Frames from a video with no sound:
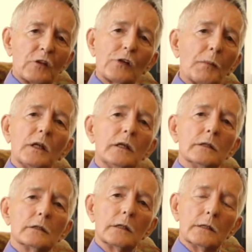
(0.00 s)
The trouble
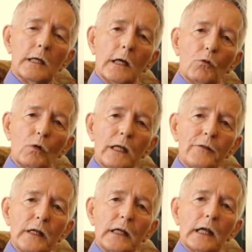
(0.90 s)
is that we're
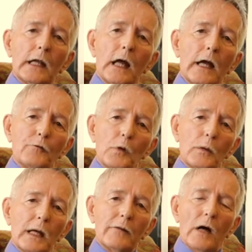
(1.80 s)
living in a life where
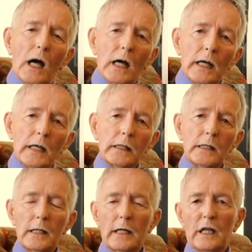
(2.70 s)
we have
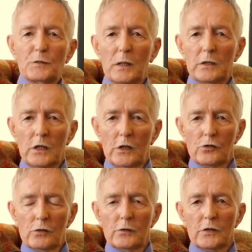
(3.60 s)
high
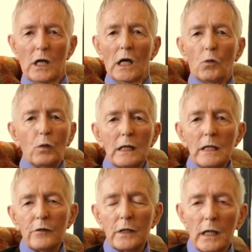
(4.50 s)
expectations. We
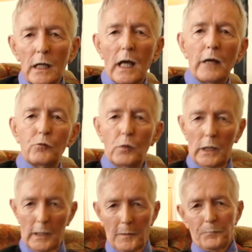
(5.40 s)
live in a life
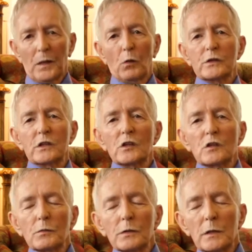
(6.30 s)
where we're
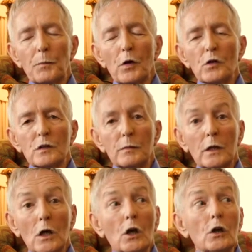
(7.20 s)
supposed to
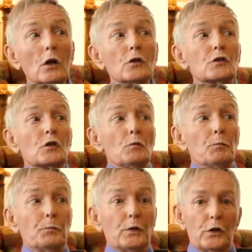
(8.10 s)
be
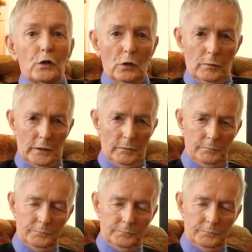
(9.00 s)
superhuman.